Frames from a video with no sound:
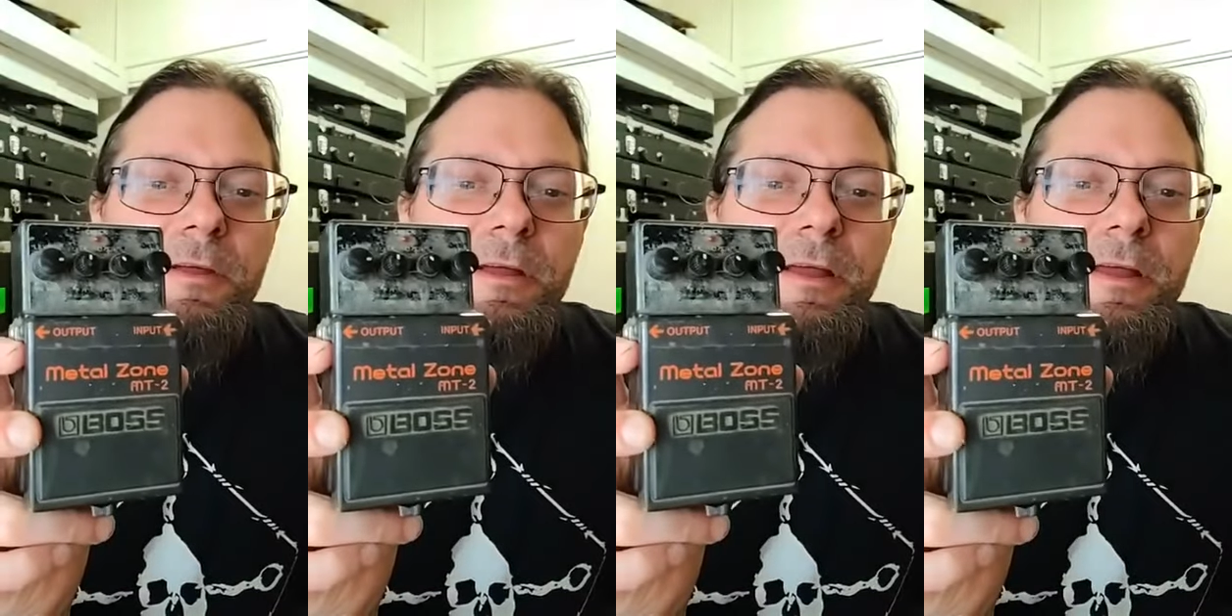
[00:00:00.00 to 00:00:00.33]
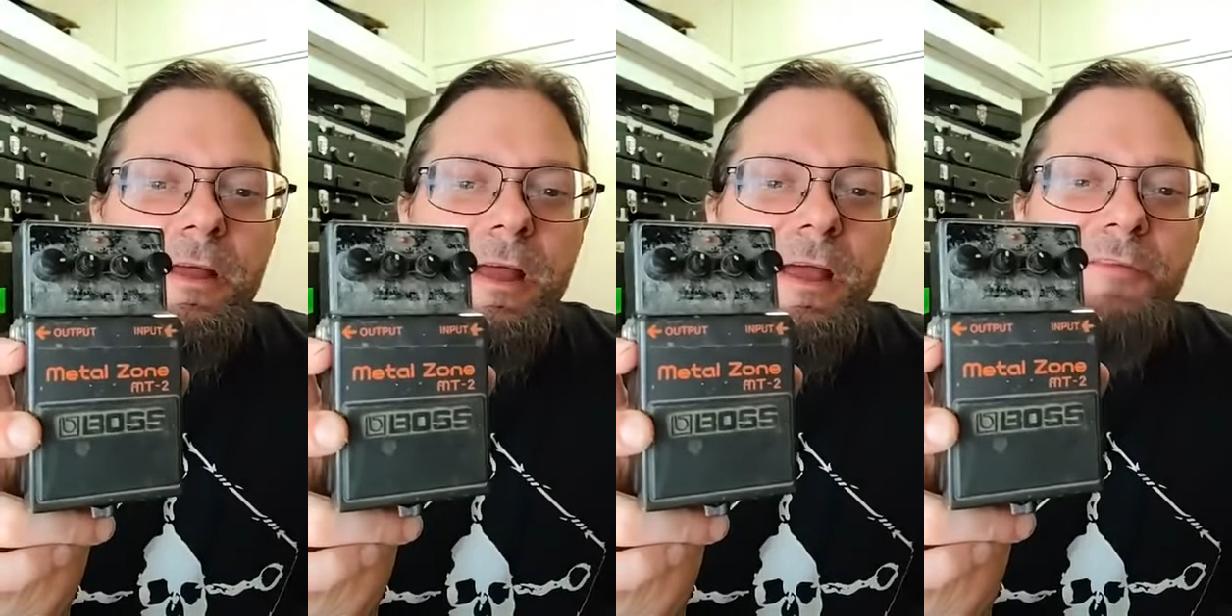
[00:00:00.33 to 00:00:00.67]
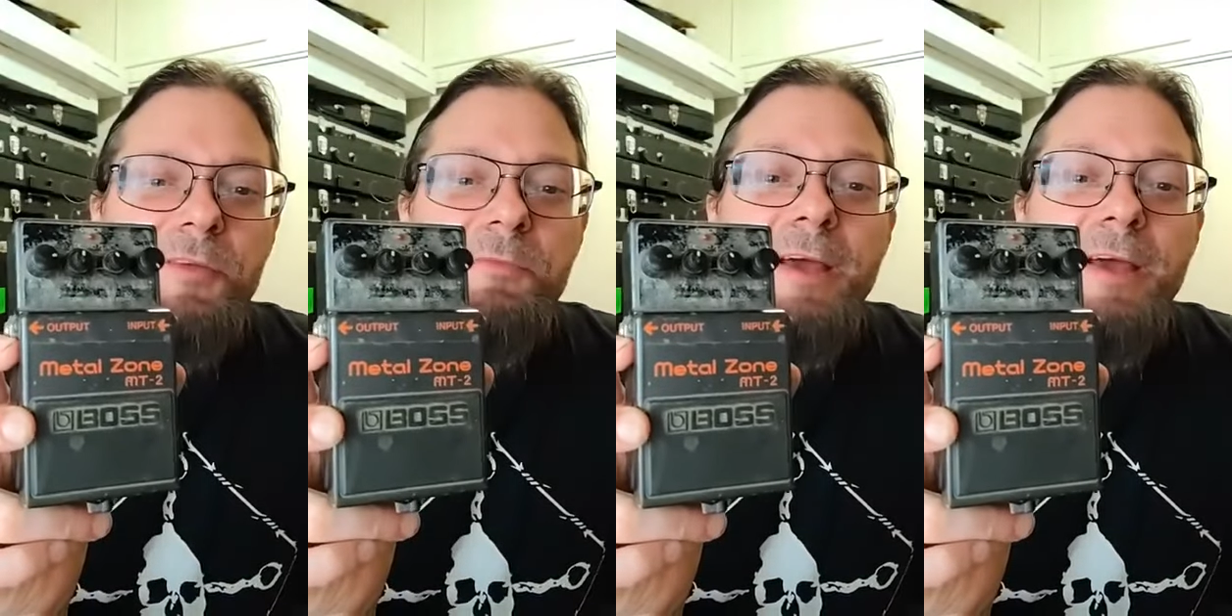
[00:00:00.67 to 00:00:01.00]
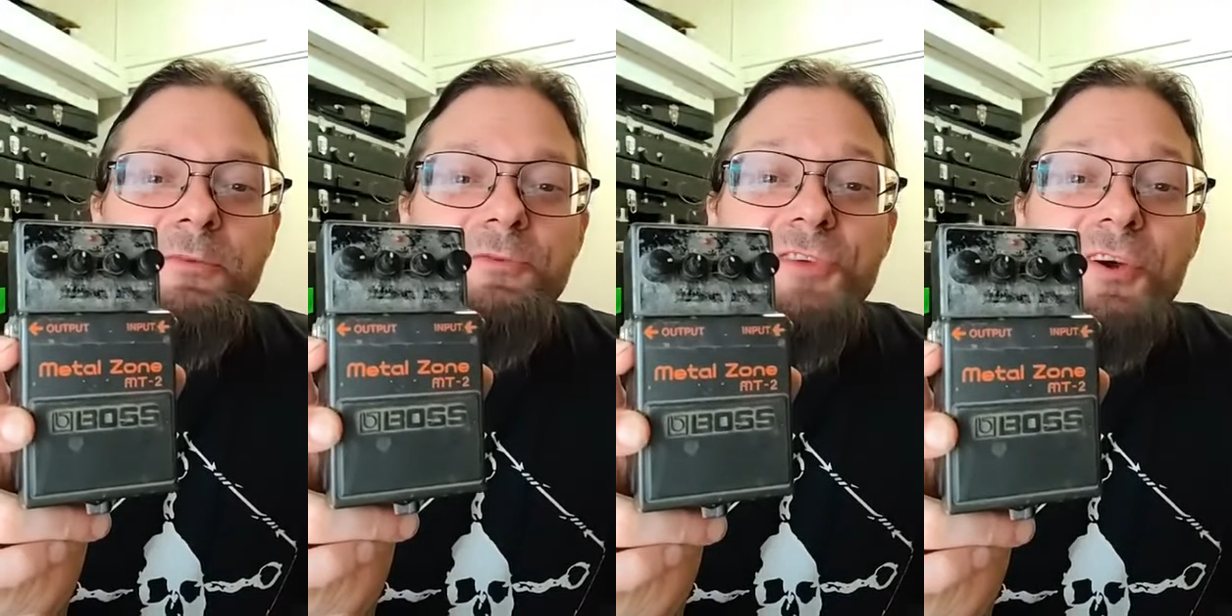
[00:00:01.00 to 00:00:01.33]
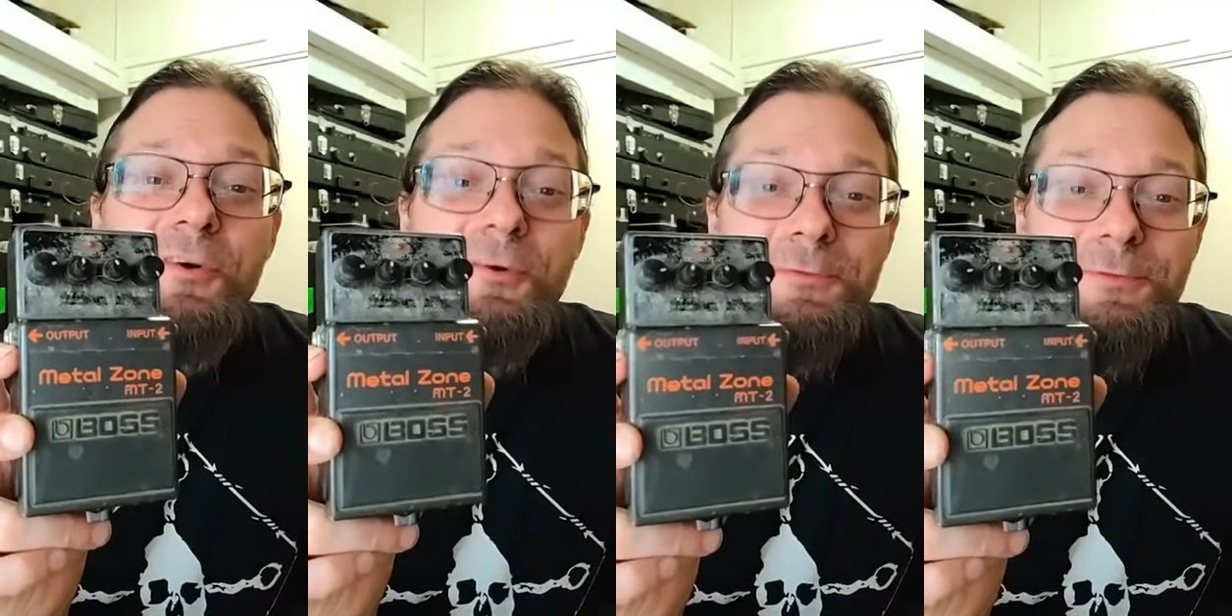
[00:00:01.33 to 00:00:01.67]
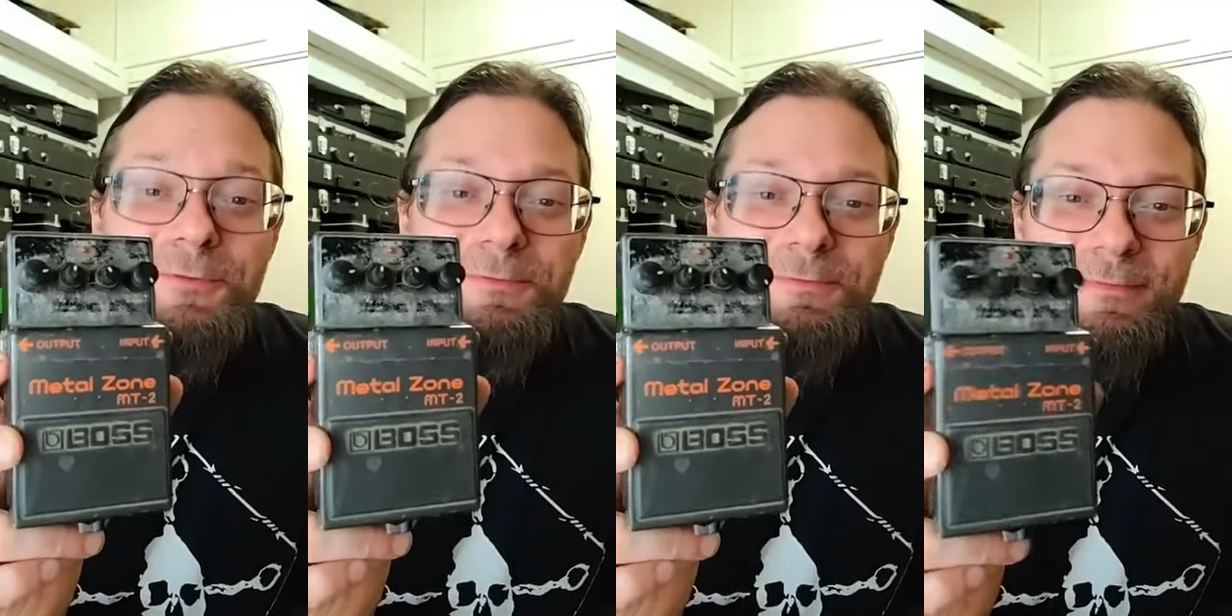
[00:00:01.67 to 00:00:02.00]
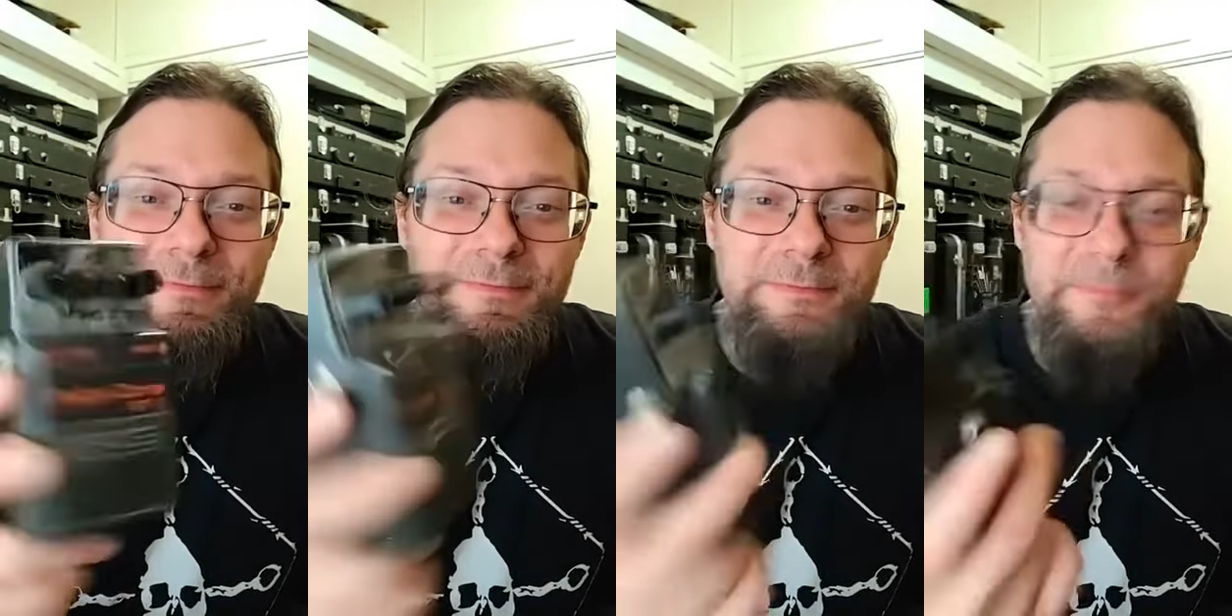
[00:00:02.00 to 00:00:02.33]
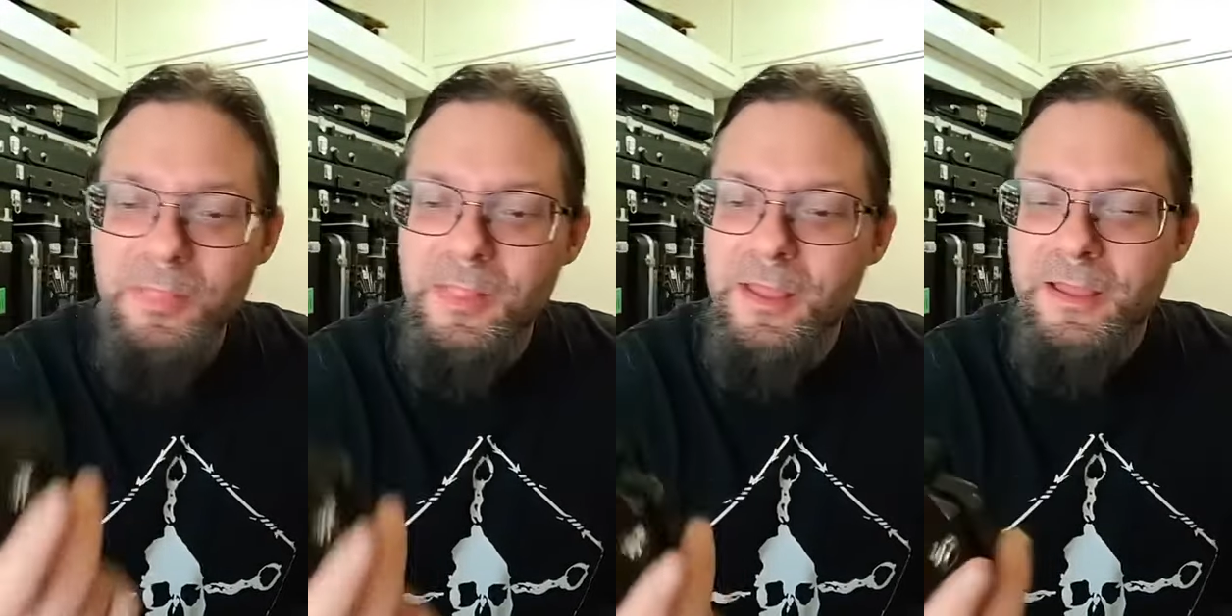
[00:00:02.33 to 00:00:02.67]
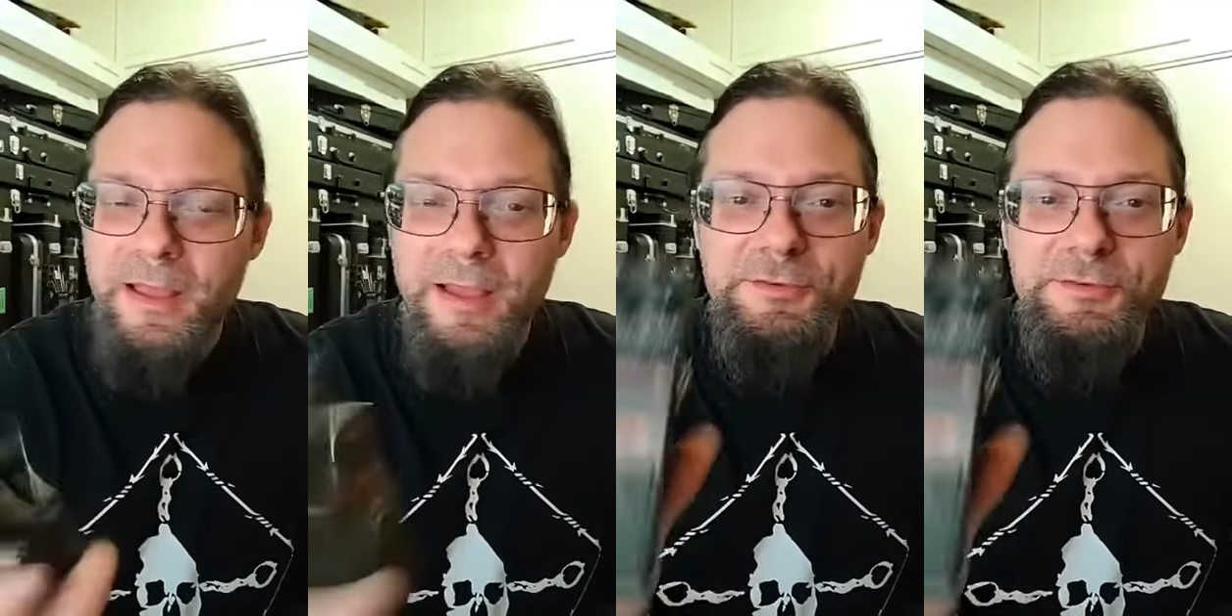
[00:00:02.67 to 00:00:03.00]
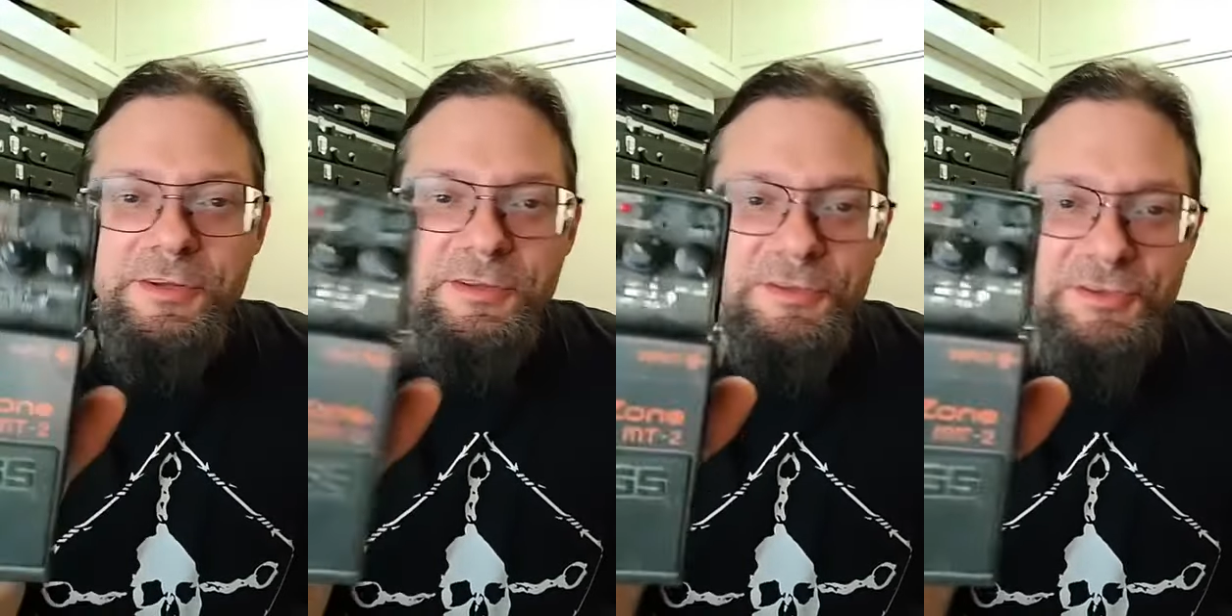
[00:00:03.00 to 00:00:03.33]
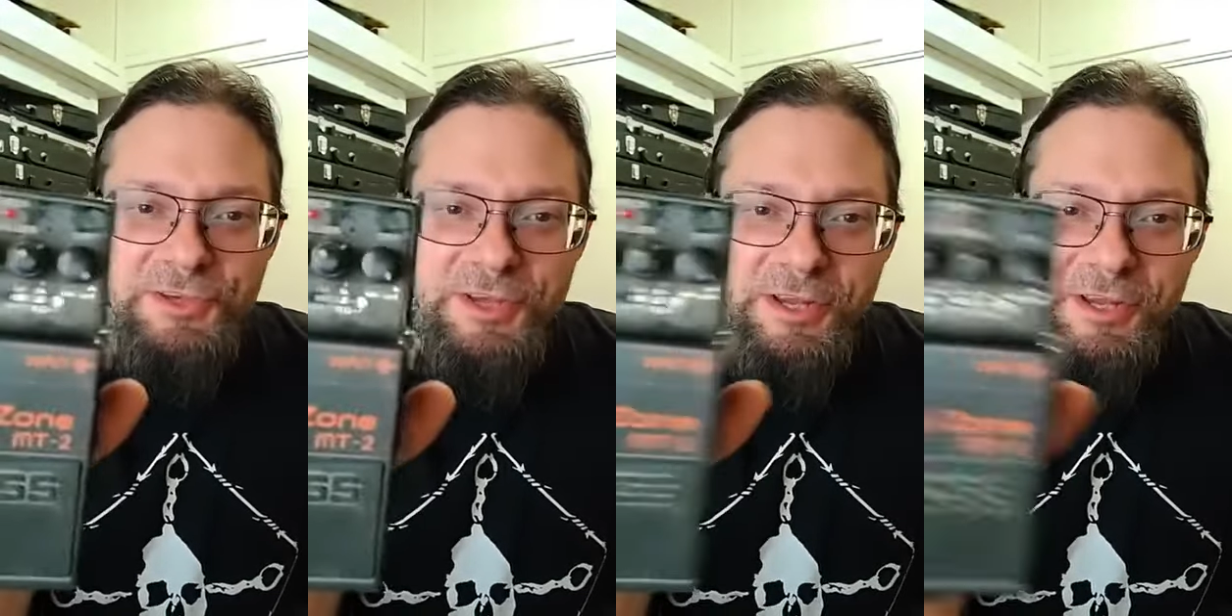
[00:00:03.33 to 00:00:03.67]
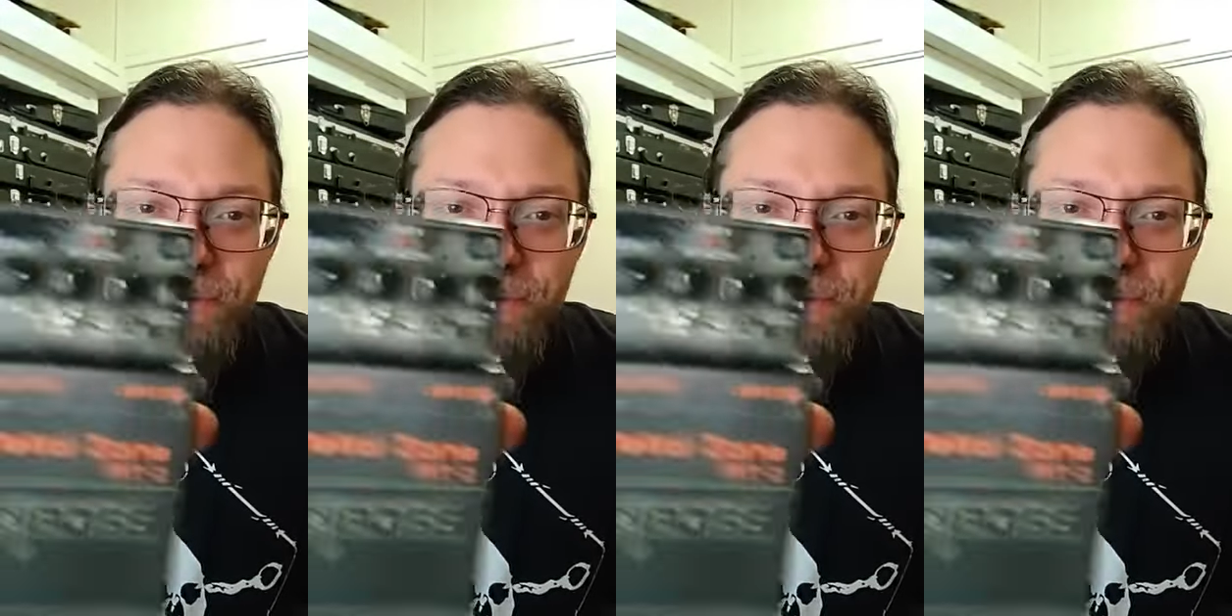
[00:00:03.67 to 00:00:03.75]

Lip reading: Heavy Metal Zone. As you can see,